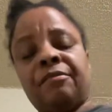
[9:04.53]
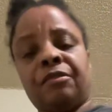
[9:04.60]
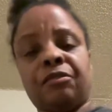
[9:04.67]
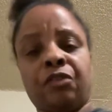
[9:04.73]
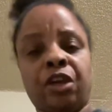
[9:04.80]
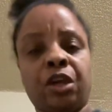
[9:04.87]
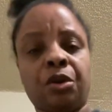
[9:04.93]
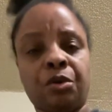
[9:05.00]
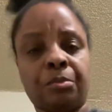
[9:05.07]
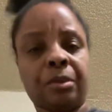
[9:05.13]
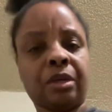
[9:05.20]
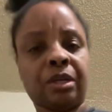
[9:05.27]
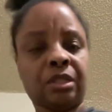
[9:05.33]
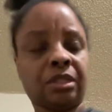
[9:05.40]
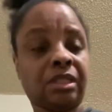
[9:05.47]
a human
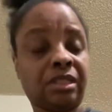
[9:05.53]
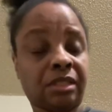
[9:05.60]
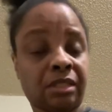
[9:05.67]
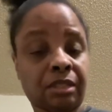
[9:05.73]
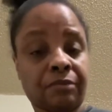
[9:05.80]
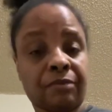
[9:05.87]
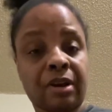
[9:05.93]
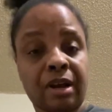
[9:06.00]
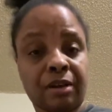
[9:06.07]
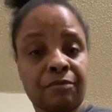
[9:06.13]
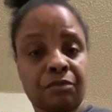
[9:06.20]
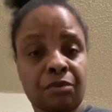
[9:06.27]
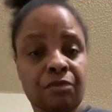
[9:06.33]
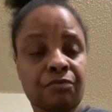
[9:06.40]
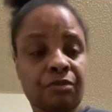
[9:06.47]
can survive
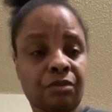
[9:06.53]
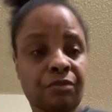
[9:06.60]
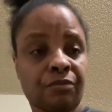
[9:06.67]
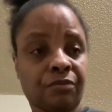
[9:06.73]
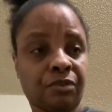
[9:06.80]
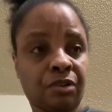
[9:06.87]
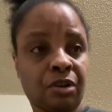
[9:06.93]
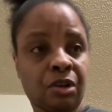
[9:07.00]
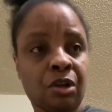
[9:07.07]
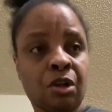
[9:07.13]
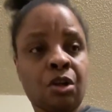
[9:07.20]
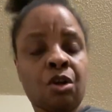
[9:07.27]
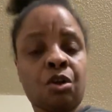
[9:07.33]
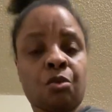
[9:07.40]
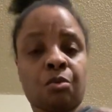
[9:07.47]
off of
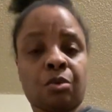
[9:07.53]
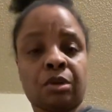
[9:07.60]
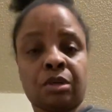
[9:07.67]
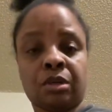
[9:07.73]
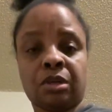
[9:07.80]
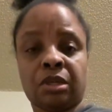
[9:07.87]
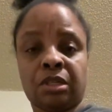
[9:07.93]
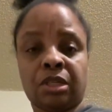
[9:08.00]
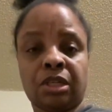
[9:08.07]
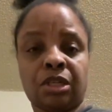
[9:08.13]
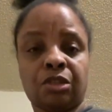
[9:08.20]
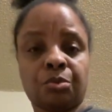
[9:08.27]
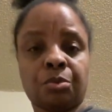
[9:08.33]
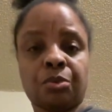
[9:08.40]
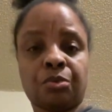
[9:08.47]
1
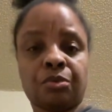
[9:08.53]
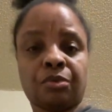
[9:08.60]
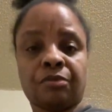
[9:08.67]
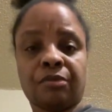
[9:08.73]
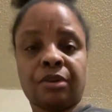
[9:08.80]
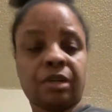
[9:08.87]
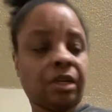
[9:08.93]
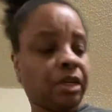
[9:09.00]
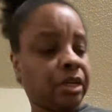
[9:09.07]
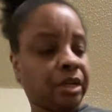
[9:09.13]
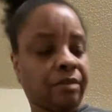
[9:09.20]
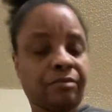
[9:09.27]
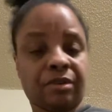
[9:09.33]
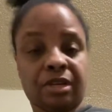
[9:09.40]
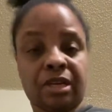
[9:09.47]
teaspoon of honey
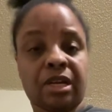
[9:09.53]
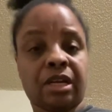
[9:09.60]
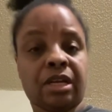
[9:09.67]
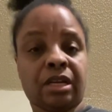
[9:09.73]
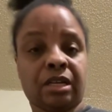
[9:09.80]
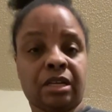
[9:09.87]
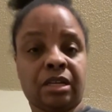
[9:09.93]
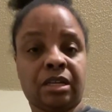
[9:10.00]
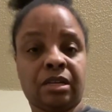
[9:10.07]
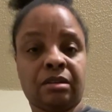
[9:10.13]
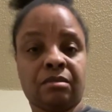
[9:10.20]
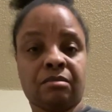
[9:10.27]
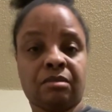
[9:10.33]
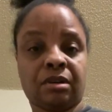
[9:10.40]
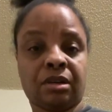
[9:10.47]
every day,
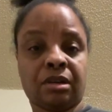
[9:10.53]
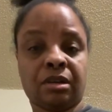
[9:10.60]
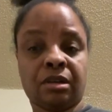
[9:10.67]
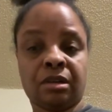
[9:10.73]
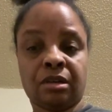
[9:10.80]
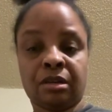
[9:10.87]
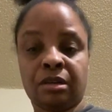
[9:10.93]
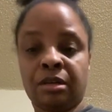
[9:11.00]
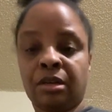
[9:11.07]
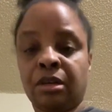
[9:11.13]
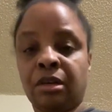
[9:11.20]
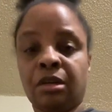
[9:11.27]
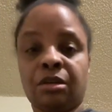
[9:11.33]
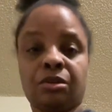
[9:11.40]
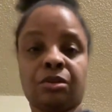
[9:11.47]
okay?
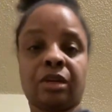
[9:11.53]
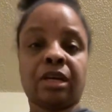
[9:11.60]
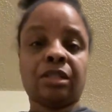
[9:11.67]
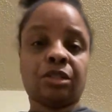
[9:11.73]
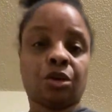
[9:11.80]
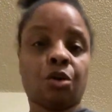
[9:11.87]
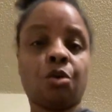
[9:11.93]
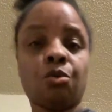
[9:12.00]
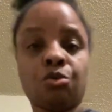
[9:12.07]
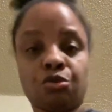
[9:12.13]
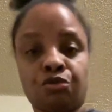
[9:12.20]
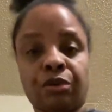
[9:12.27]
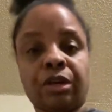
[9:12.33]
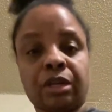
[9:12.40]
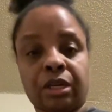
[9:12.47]
So that's a whole
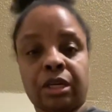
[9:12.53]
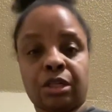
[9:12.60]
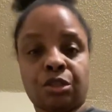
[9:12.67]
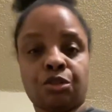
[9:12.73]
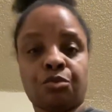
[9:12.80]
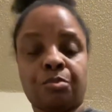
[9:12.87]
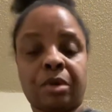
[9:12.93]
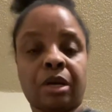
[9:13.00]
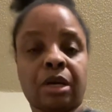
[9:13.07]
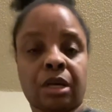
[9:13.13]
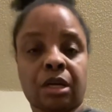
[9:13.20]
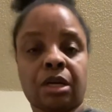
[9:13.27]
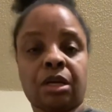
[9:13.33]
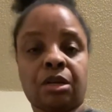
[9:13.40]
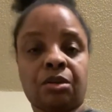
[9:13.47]
drink that you make,
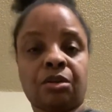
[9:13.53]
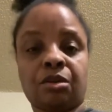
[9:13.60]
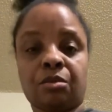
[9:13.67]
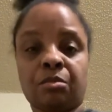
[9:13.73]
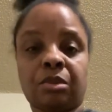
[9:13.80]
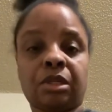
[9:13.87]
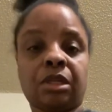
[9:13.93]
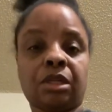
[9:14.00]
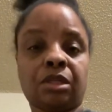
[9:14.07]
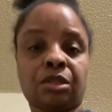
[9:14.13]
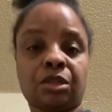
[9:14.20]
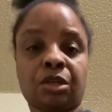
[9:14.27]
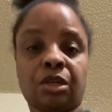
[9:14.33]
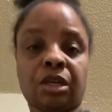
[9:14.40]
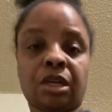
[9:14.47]
you know what I'm saying? So
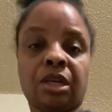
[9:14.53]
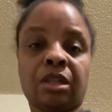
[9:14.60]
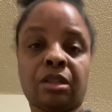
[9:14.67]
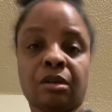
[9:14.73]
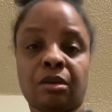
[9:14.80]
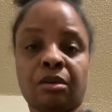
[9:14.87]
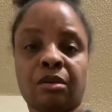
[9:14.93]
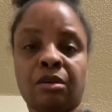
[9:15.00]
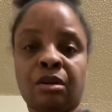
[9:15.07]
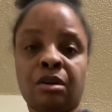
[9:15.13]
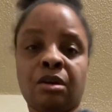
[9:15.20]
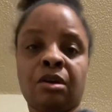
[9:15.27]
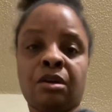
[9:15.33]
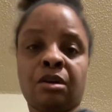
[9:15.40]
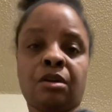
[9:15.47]
you can either
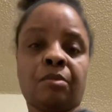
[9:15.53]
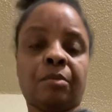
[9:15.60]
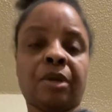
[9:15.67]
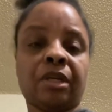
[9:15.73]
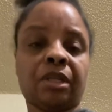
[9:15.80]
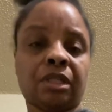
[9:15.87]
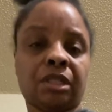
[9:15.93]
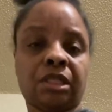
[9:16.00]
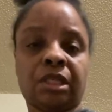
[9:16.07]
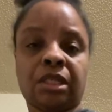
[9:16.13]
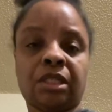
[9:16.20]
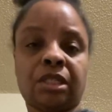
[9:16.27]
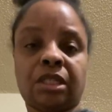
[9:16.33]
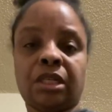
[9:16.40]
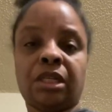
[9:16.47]
make the chia
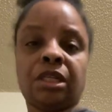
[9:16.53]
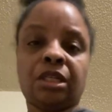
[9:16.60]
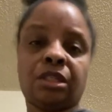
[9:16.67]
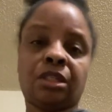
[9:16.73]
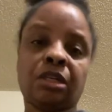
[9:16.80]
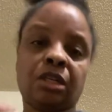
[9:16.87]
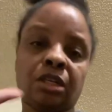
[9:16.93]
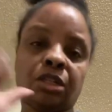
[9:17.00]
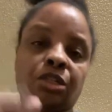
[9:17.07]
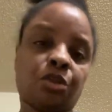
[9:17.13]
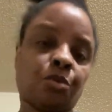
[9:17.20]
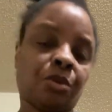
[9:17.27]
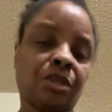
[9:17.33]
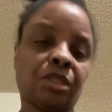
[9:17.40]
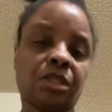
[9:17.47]
seeds,
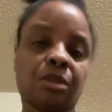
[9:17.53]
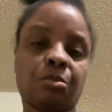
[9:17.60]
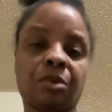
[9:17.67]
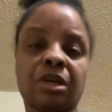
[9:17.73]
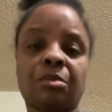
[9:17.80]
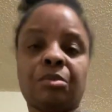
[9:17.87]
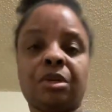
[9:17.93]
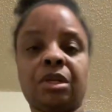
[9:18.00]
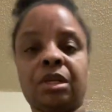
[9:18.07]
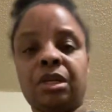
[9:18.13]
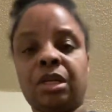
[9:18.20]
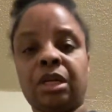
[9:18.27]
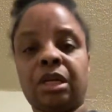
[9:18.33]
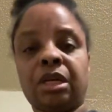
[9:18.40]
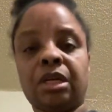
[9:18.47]
squeeze some lemon in
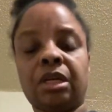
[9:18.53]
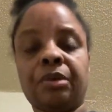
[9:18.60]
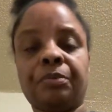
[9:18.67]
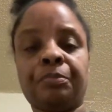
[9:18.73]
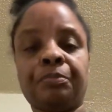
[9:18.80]
there,